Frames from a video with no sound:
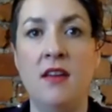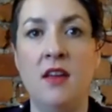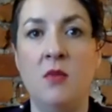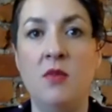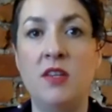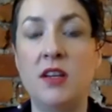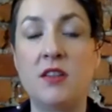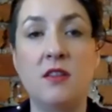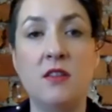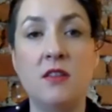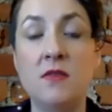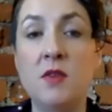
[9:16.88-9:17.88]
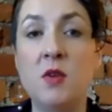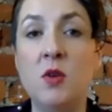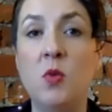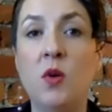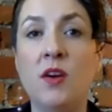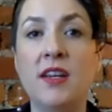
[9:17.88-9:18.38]
We talked to those of you who
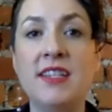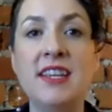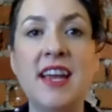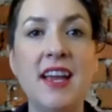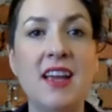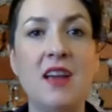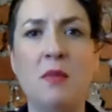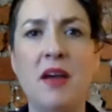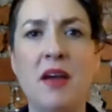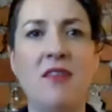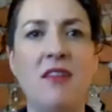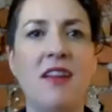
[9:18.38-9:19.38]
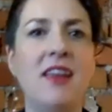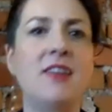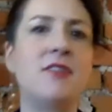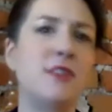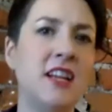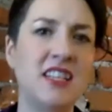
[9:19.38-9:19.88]
work in tech about
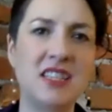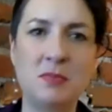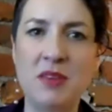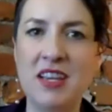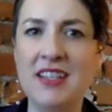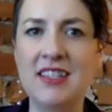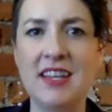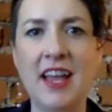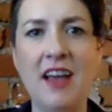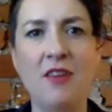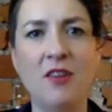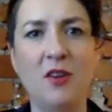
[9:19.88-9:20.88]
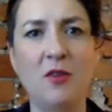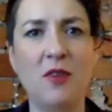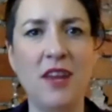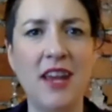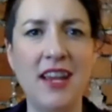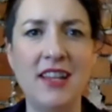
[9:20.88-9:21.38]
internet speeds and how to
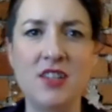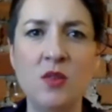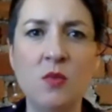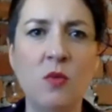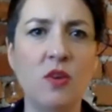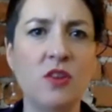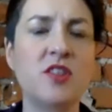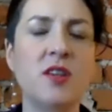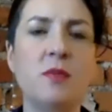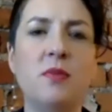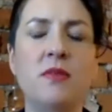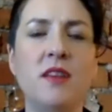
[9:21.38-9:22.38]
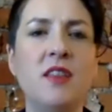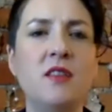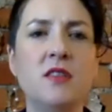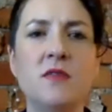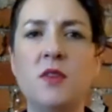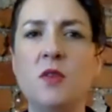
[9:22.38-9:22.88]
create Zoom worship. And
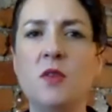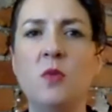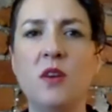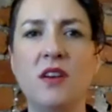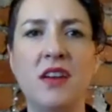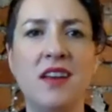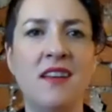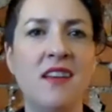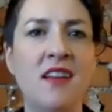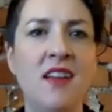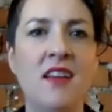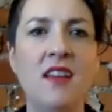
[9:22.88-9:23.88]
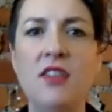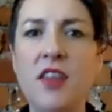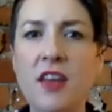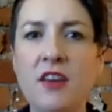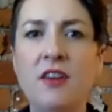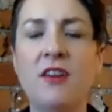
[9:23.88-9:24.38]
those of you who work in
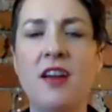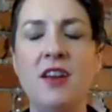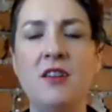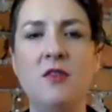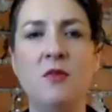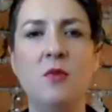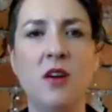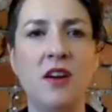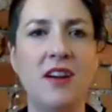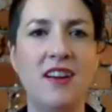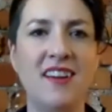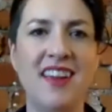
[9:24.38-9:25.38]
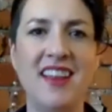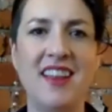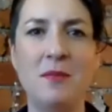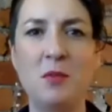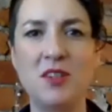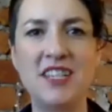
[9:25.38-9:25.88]
theater and who work in the
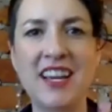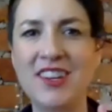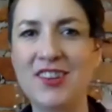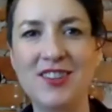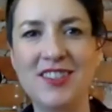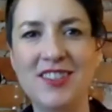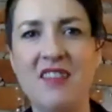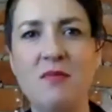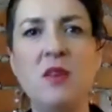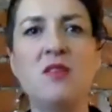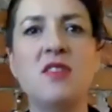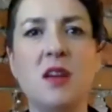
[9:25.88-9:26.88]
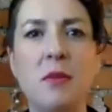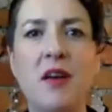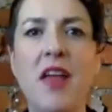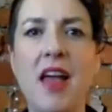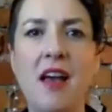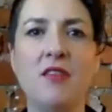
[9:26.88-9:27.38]
more technical side of music about
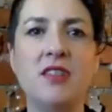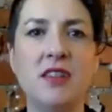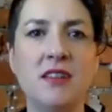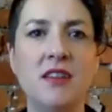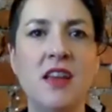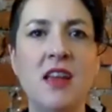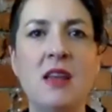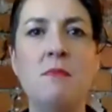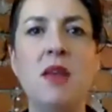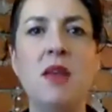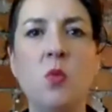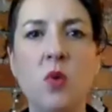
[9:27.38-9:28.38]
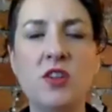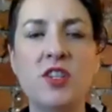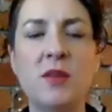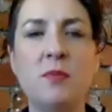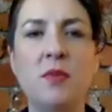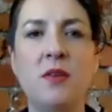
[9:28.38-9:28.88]
how to make
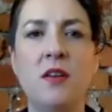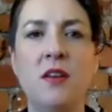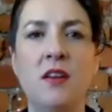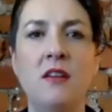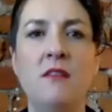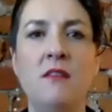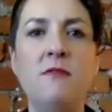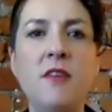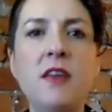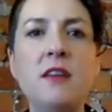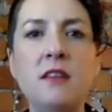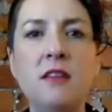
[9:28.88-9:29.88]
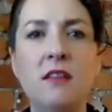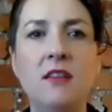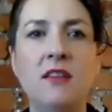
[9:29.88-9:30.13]
worship feel